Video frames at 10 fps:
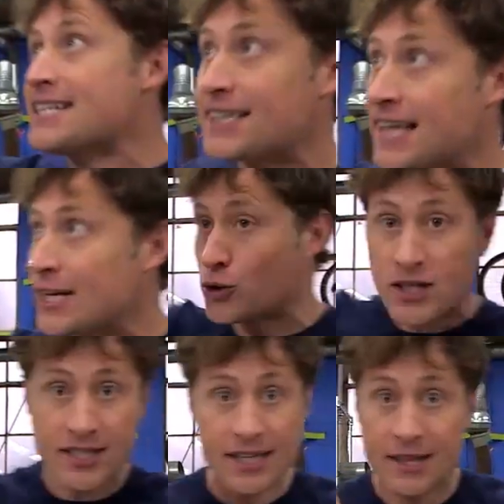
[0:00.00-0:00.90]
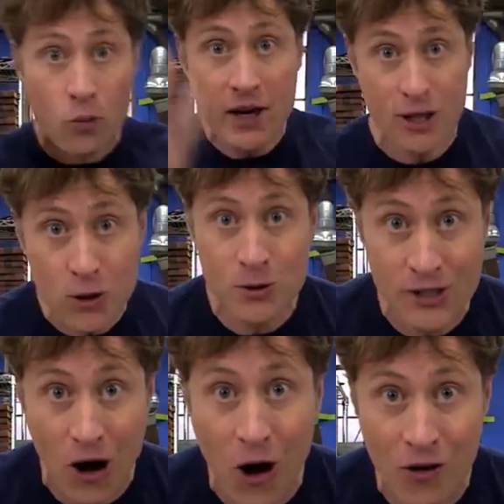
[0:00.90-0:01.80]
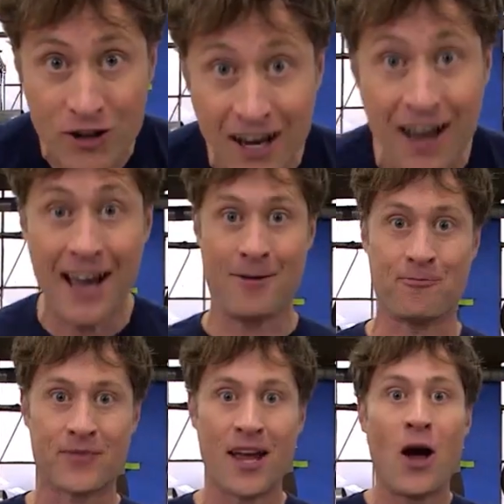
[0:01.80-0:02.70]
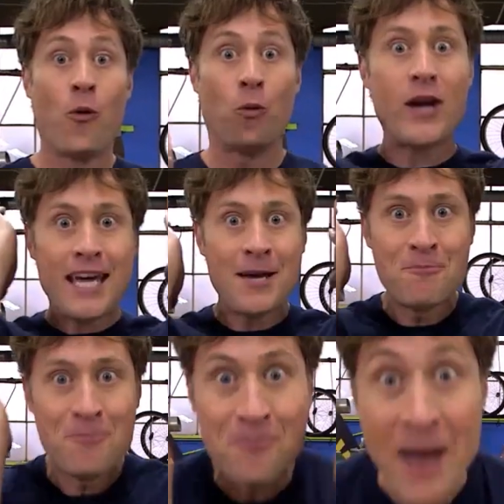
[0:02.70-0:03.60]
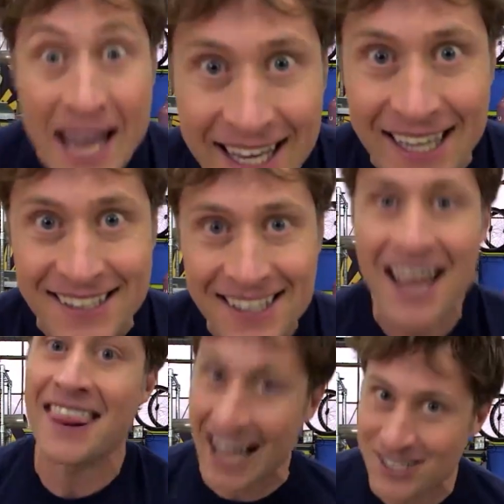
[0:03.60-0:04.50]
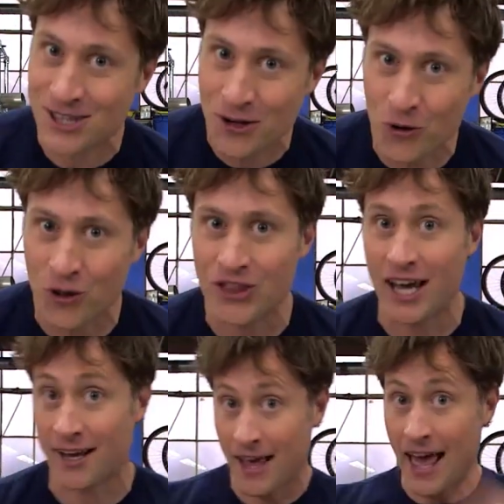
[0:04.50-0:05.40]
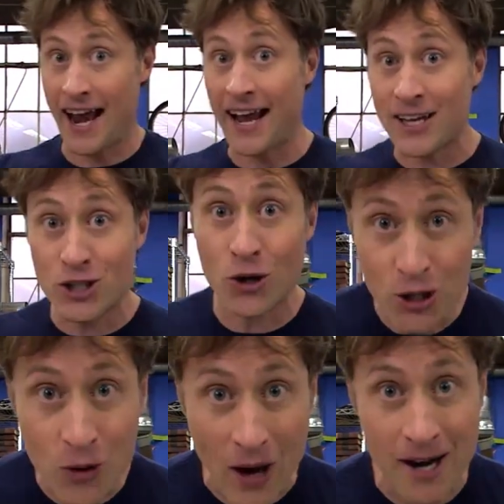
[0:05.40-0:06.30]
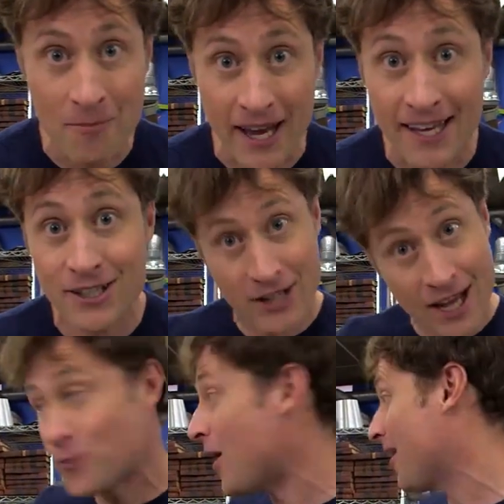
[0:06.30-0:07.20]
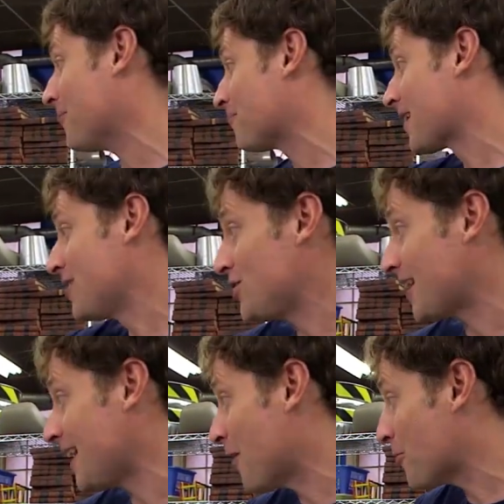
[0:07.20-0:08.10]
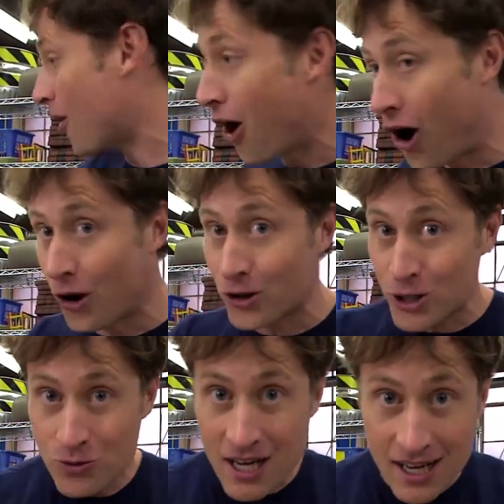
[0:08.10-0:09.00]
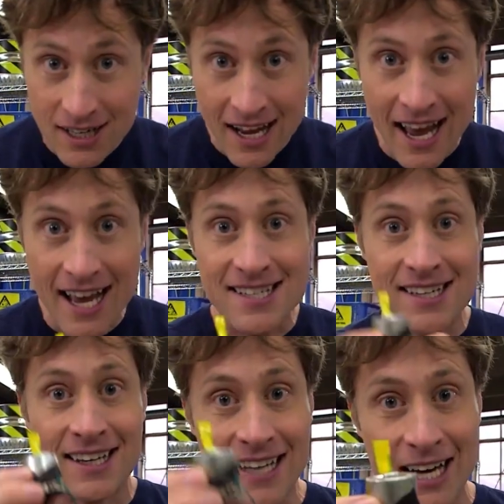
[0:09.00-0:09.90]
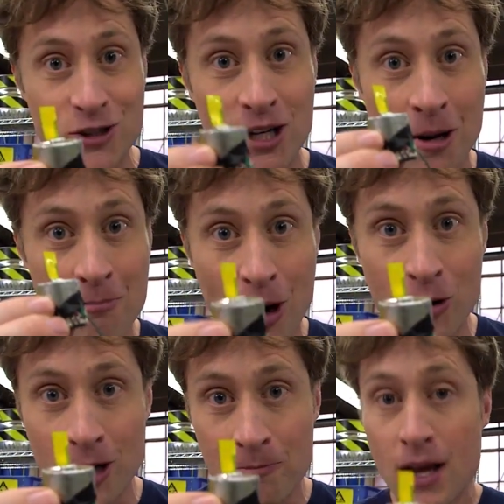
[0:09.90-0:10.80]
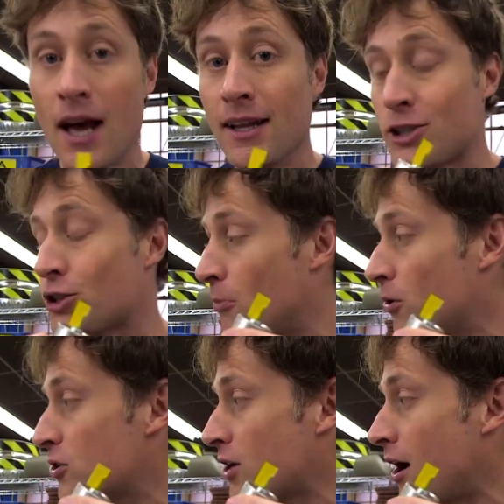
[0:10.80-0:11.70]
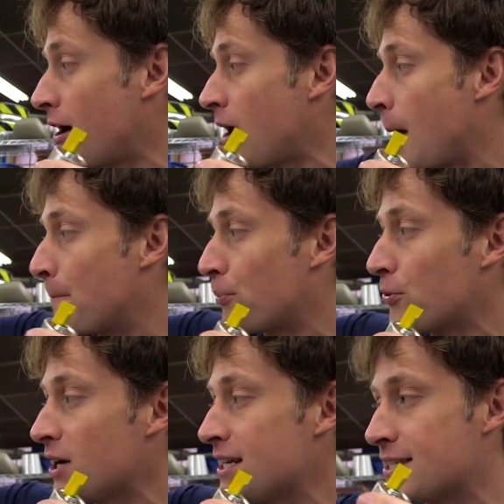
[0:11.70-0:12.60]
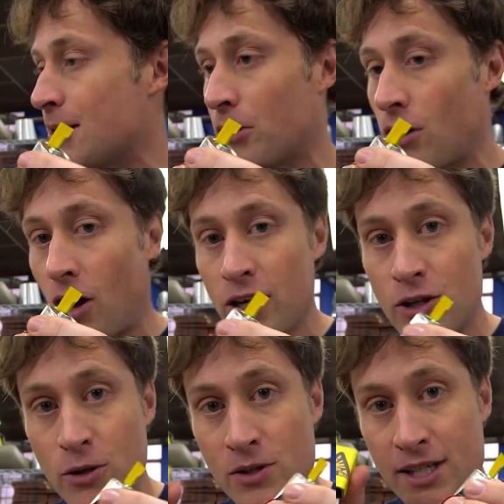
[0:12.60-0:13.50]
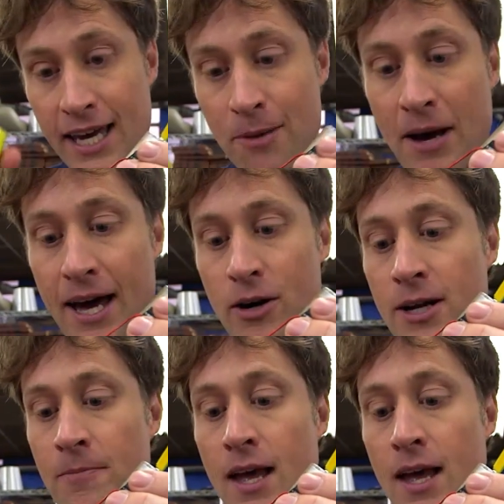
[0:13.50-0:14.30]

this electricity that we use all the time? We make it. That's the cool thing. And I can show you how to make it as well. Check it out. All you need is an electric motor. Electric motors are pretty simple. All you do is get a battery